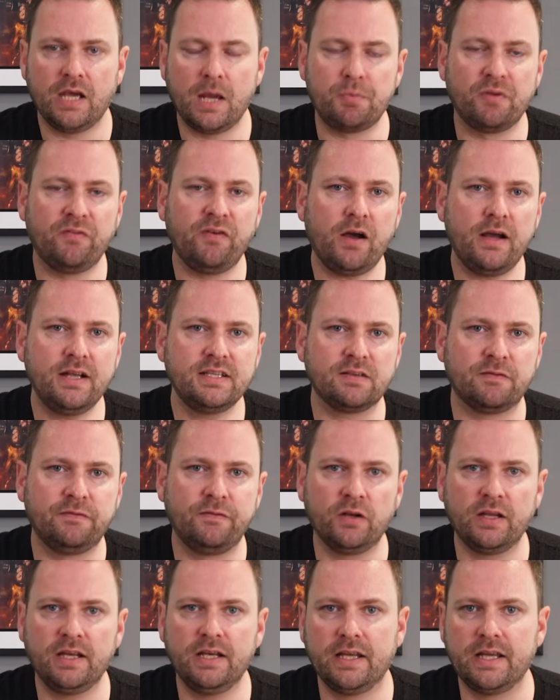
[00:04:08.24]
it provides a
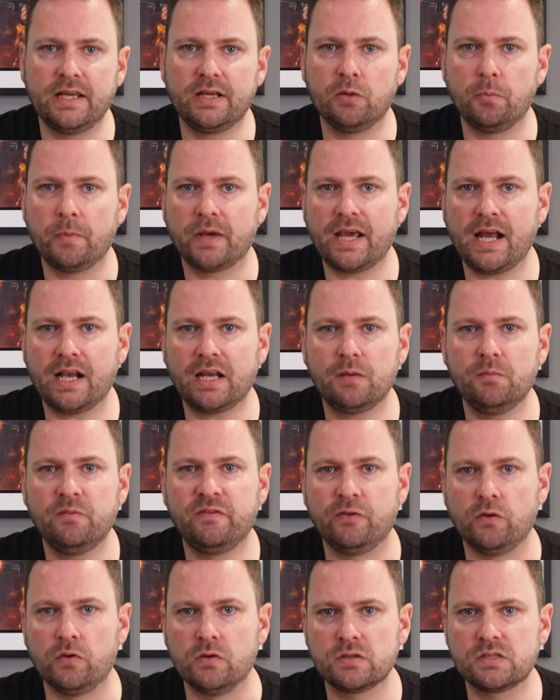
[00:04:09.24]
fully legal Mechanicum
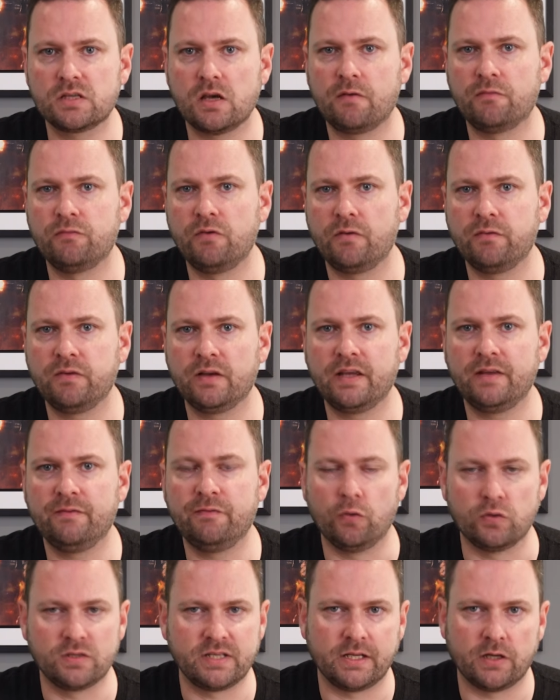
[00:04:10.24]
force of roughly
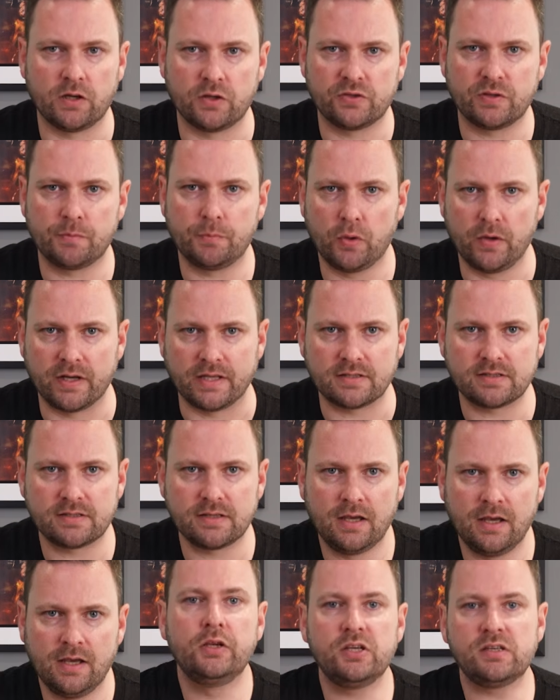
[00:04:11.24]
1400 points.
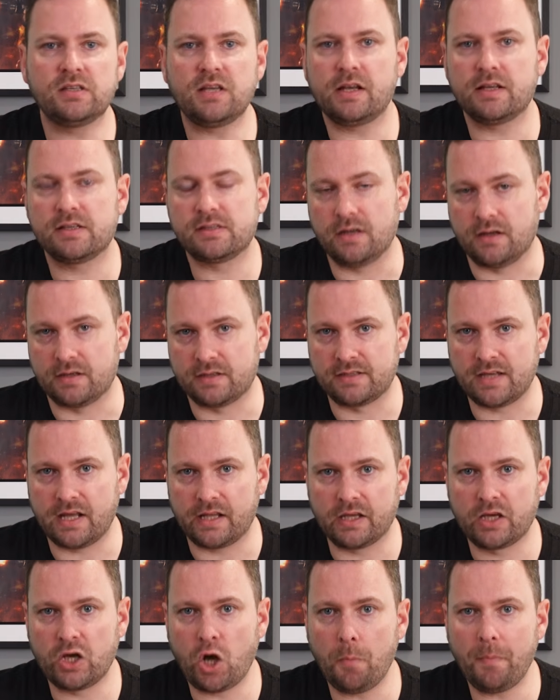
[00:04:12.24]
Just like the starter set,
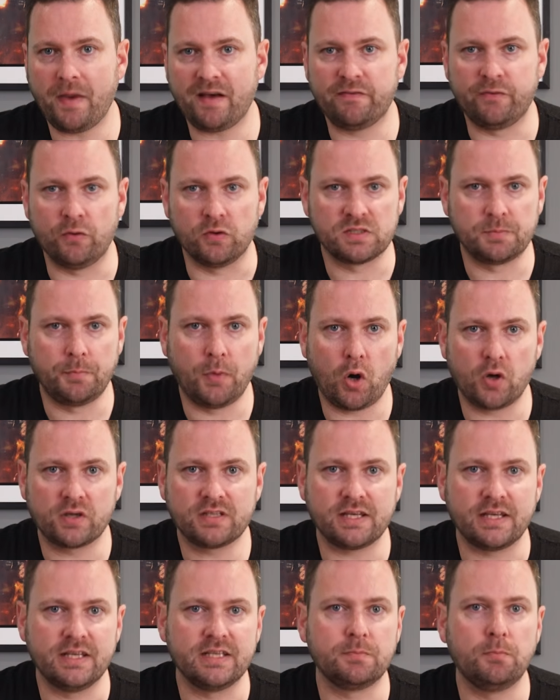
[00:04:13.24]
the Combat Force
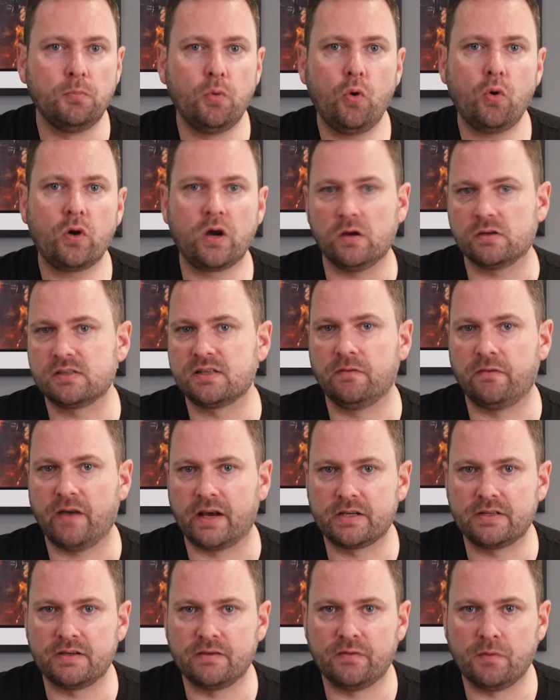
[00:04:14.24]
box is more cost
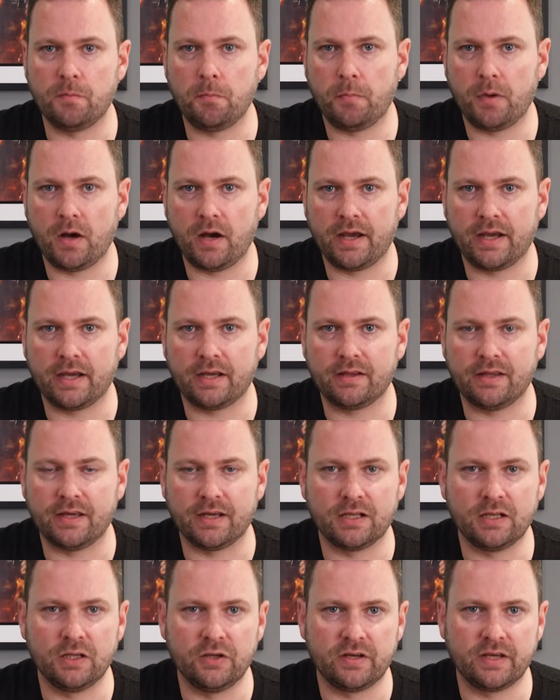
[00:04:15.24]
effective than buying the
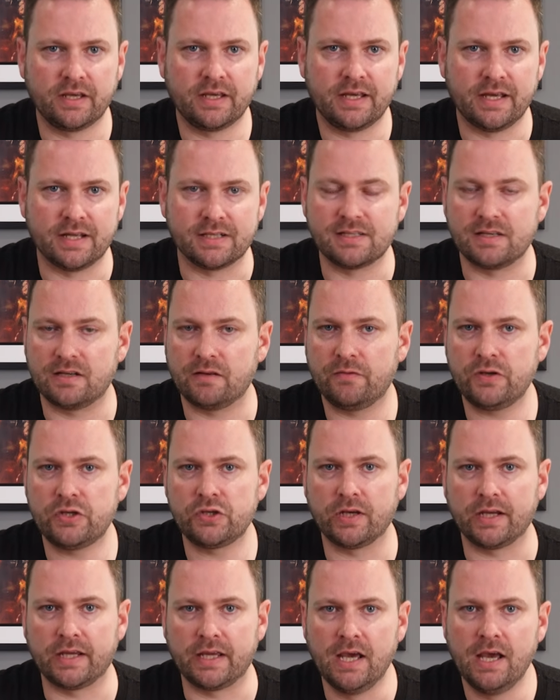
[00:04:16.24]
included kits
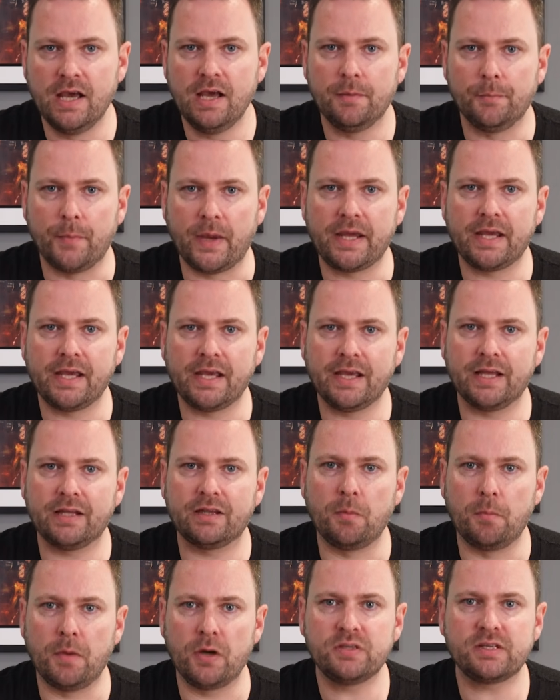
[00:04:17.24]
individually, making it
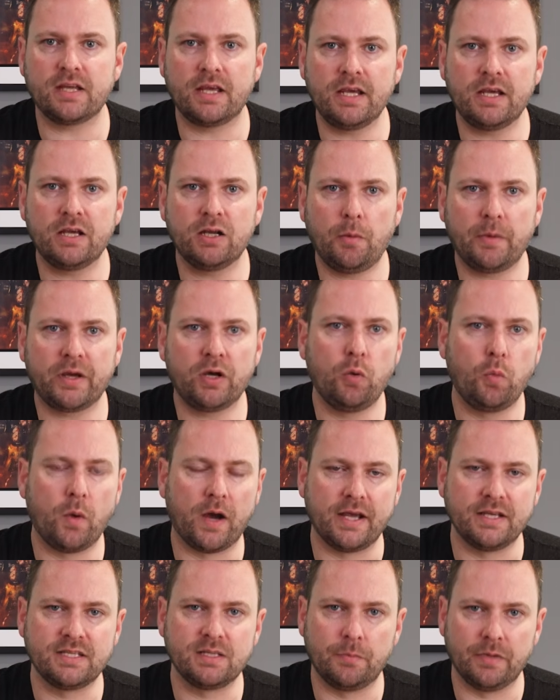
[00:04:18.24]
the most economical
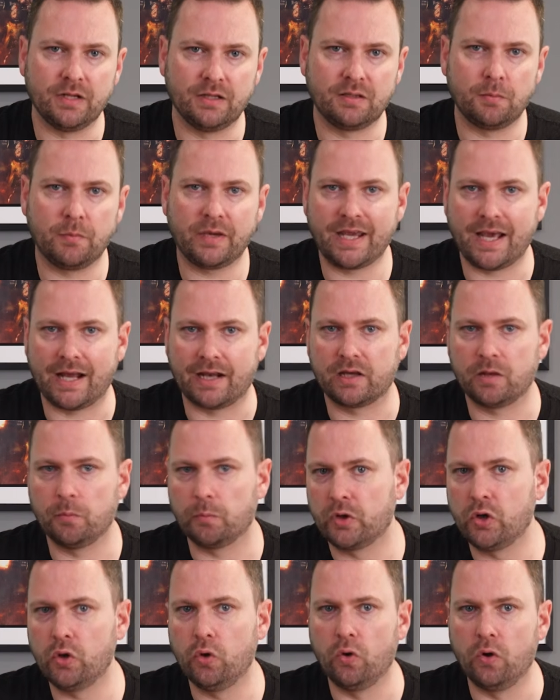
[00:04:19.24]
way to build a
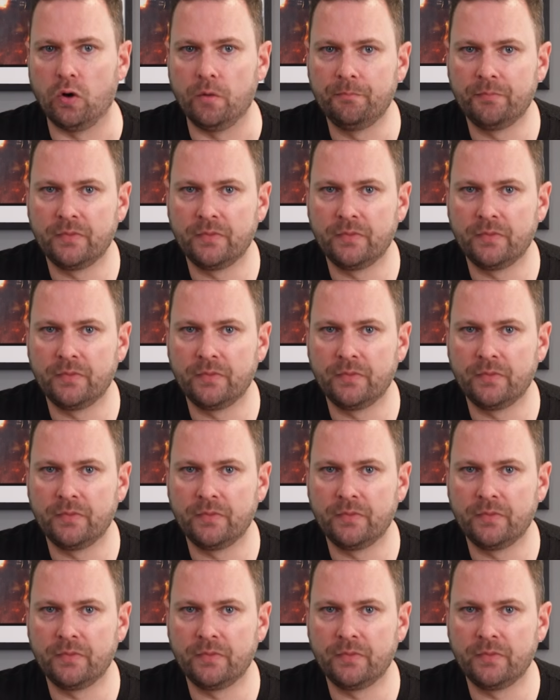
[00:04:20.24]
Mechanicum core.